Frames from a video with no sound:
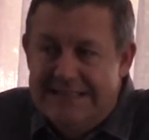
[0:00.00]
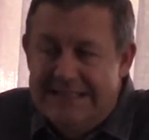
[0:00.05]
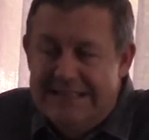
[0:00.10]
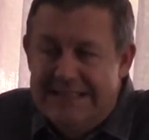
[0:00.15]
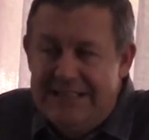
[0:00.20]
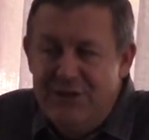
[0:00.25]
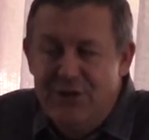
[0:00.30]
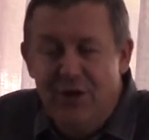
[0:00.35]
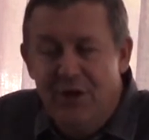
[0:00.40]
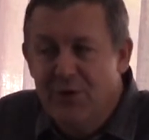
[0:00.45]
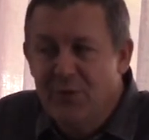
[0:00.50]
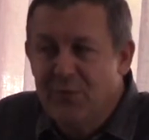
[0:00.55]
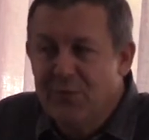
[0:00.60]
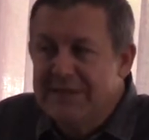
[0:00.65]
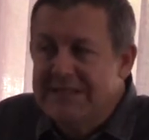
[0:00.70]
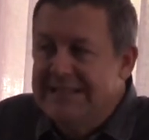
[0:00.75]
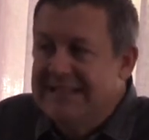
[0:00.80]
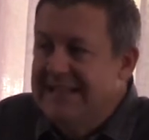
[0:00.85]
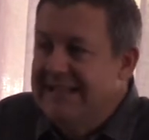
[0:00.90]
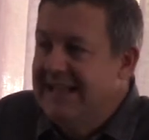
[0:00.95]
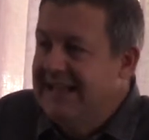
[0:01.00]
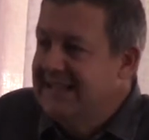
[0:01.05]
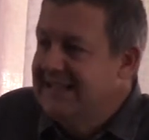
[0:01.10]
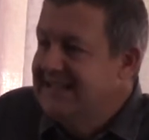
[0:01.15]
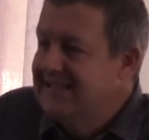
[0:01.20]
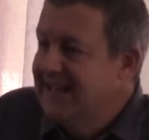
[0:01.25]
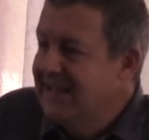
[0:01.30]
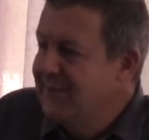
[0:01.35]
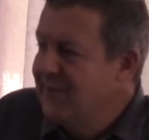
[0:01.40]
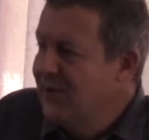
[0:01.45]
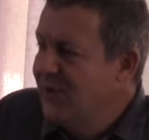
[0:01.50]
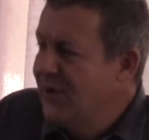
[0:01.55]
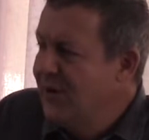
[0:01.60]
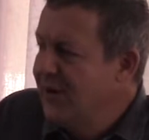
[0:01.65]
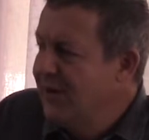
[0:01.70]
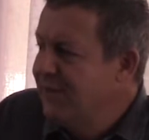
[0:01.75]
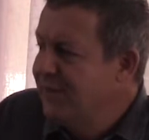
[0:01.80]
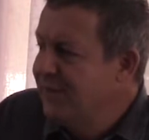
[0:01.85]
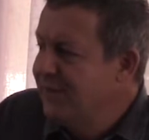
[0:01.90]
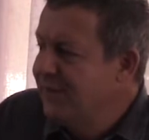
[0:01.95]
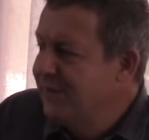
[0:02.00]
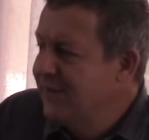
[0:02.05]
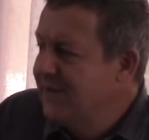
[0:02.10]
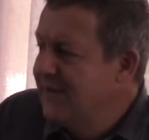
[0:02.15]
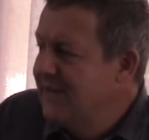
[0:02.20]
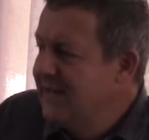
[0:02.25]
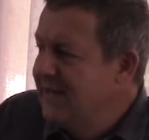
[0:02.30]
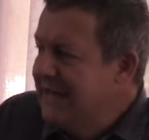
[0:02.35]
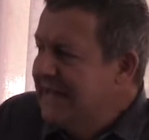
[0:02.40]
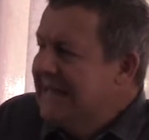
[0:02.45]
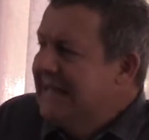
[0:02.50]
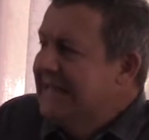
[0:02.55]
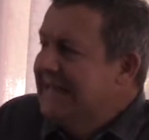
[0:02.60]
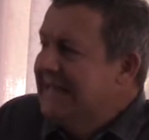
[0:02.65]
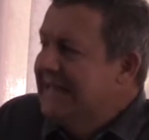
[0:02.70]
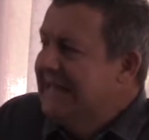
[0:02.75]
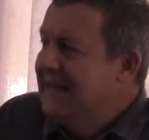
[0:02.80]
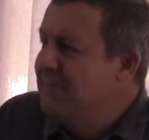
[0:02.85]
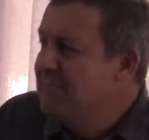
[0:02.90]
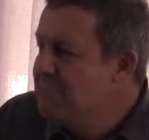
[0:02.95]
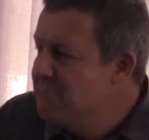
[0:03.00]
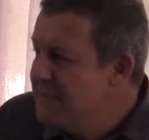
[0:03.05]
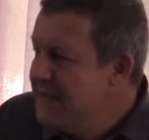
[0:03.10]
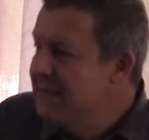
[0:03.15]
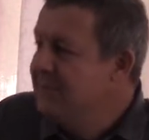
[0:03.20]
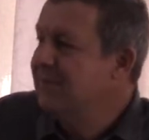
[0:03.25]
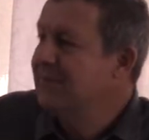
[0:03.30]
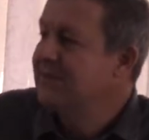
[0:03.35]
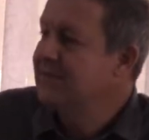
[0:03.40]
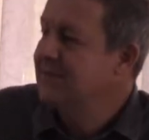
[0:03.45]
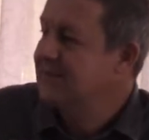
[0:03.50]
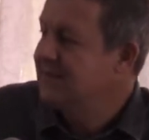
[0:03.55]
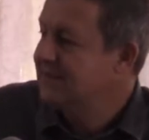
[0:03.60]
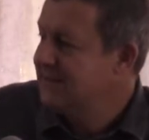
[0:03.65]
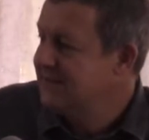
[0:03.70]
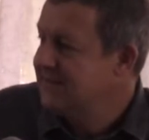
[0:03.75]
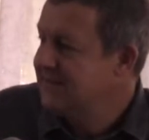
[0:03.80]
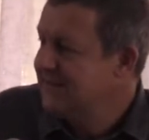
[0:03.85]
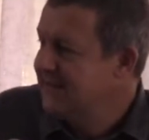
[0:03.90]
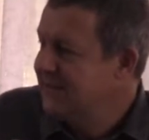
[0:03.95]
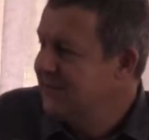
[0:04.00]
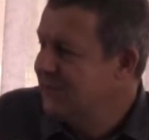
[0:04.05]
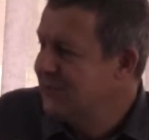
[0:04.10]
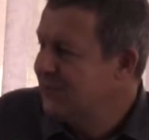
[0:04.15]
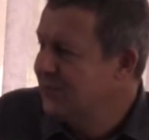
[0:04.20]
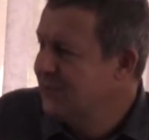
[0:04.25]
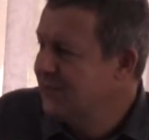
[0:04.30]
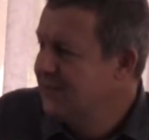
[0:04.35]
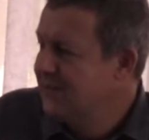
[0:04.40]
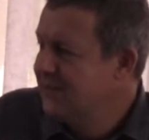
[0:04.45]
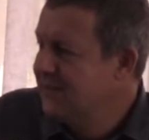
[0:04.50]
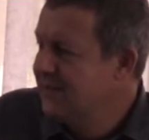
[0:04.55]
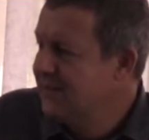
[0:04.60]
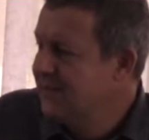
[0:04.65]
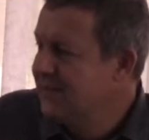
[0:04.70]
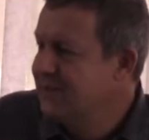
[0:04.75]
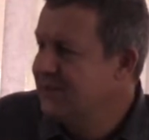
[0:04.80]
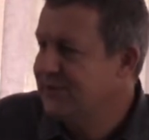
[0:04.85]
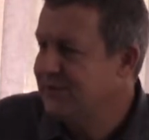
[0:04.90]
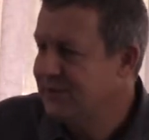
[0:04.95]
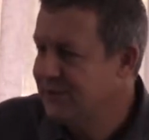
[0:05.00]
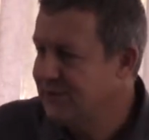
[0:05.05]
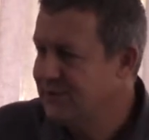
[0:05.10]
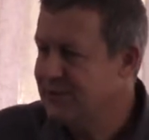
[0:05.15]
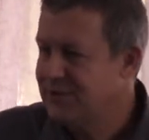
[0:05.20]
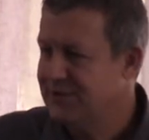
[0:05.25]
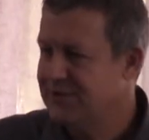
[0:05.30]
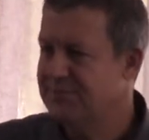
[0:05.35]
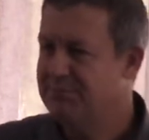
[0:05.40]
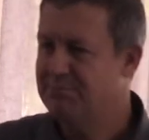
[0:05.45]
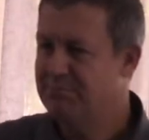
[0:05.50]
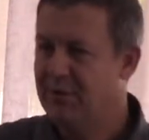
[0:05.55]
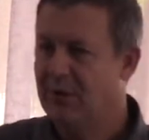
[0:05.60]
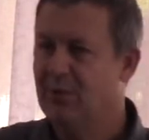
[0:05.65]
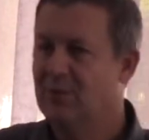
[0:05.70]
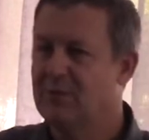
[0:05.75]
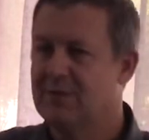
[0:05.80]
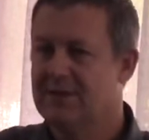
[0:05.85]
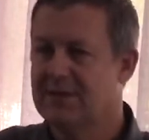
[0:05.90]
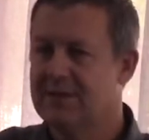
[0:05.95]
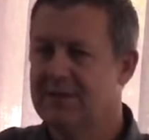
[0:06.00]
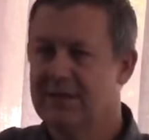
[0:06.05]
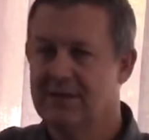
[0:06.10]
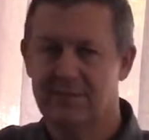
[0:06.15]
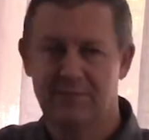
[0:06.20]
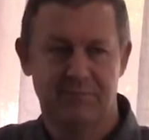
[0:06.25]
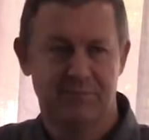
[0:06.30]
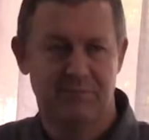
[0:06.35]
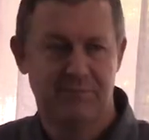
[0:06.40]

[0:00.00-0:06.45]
you don't always see that same kind of commitment and zeal to just boldly and